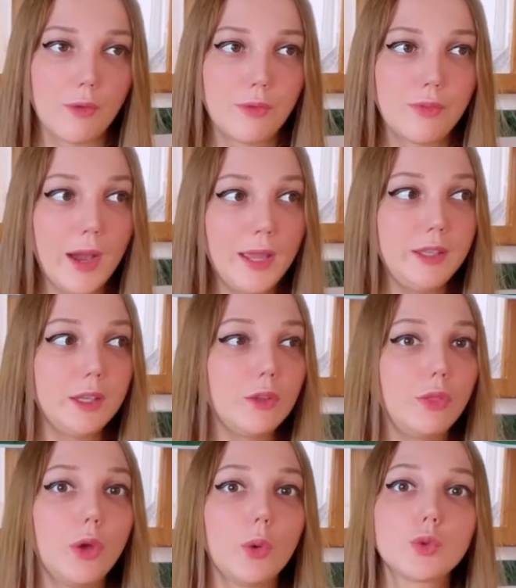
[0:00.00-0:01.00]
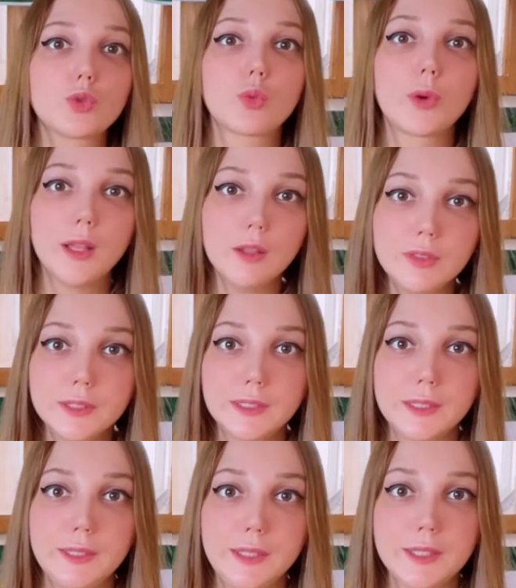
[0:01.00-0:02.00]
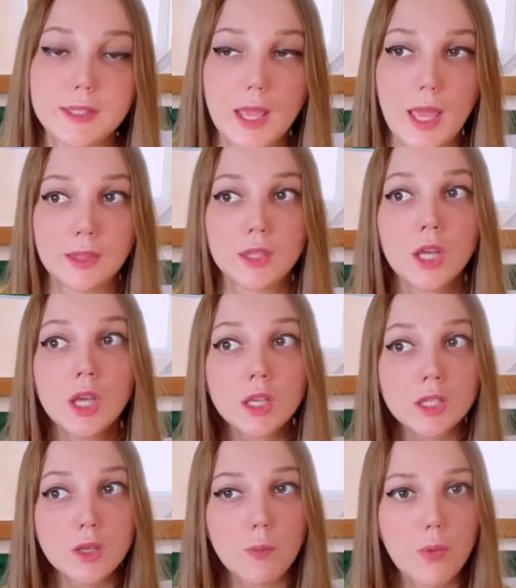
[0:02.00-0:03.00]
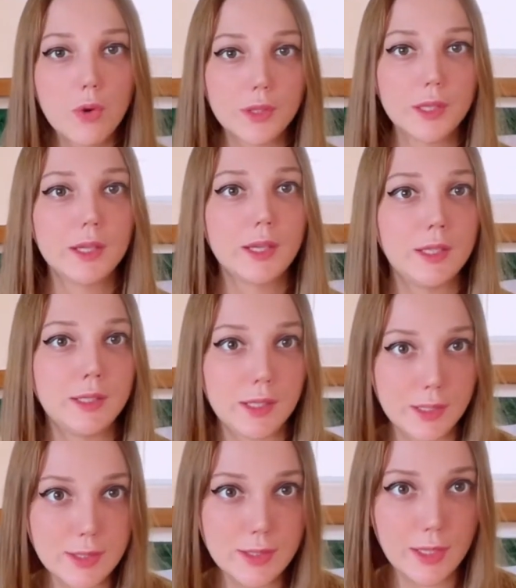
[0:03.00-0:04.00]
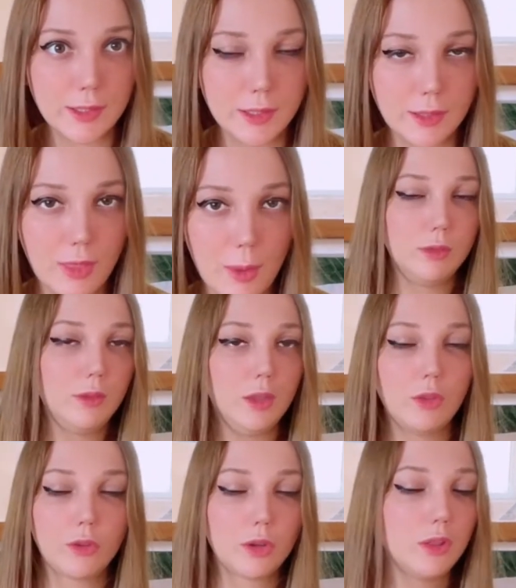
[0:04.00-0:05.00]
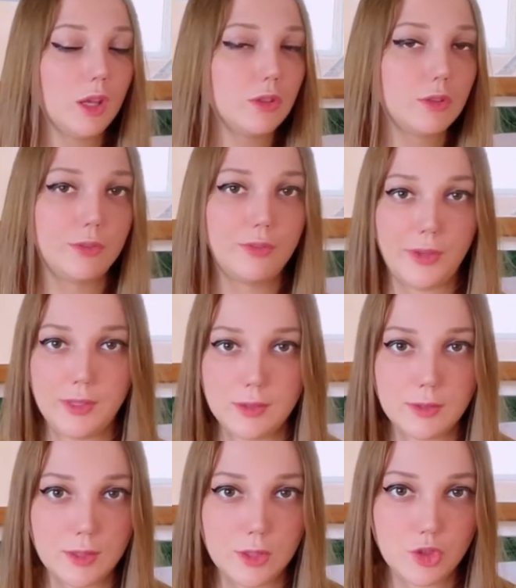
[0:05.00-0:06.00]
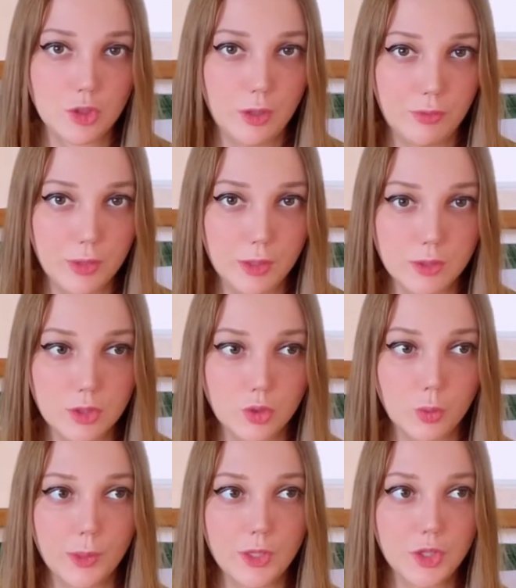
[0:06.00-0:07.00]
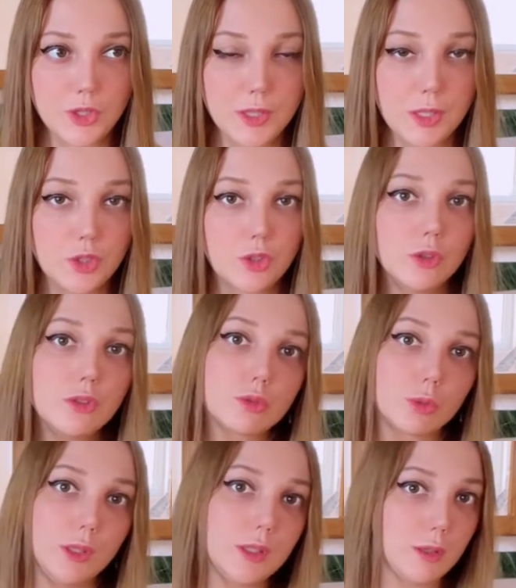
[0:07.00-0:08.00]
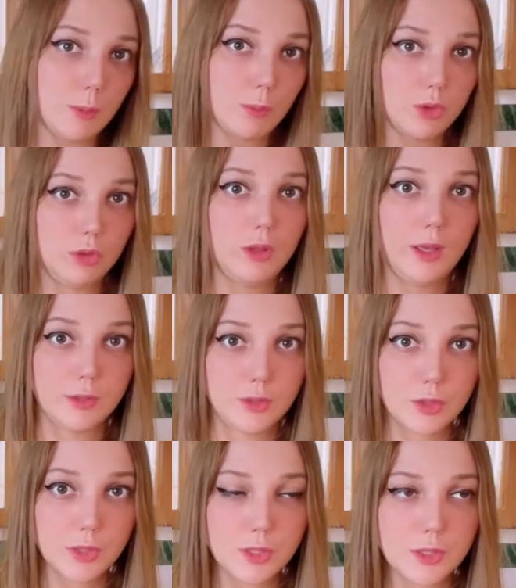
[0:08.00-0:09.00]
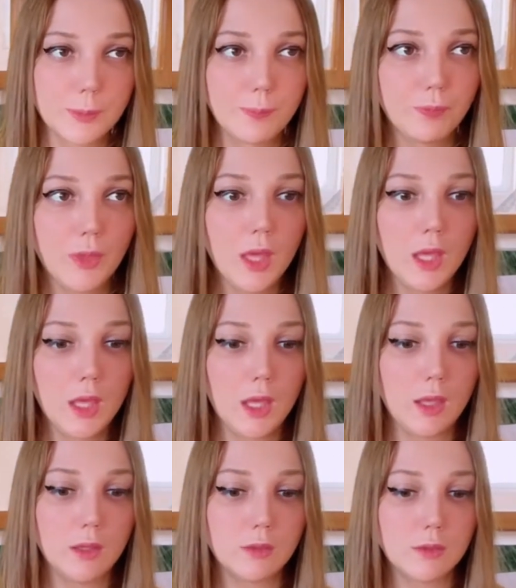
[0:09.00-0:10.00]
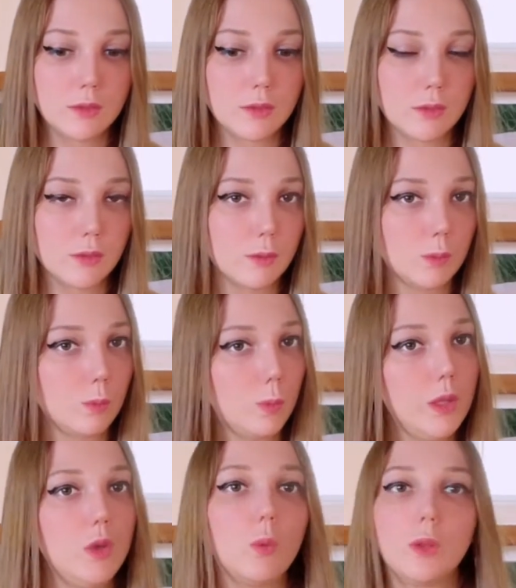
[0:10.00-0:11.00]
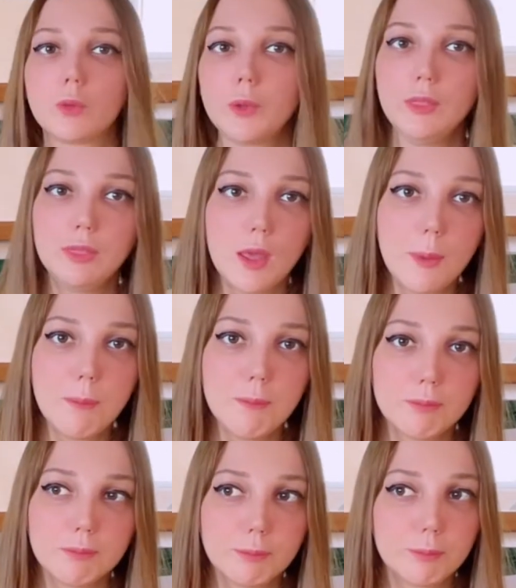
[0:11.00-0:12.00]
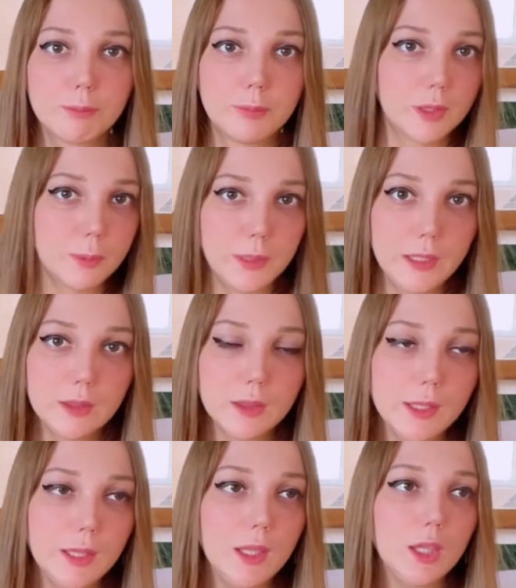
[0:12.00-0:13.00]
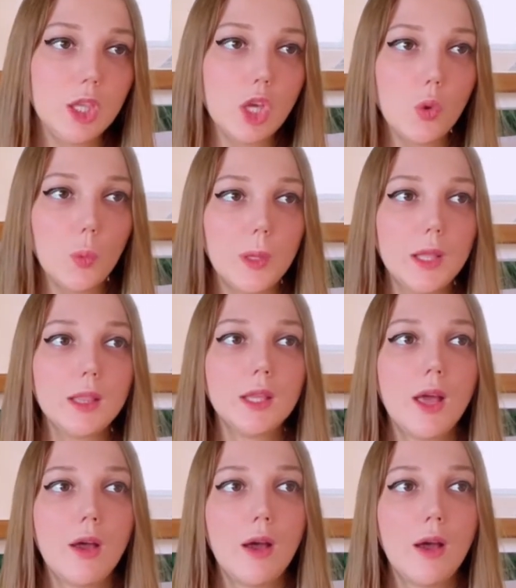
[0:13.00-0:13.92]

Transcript: finding those relevant ideas and supporting and extending them. In order not to face such difficult situations, it's good to read some model answers, and when you will read them permanently, you will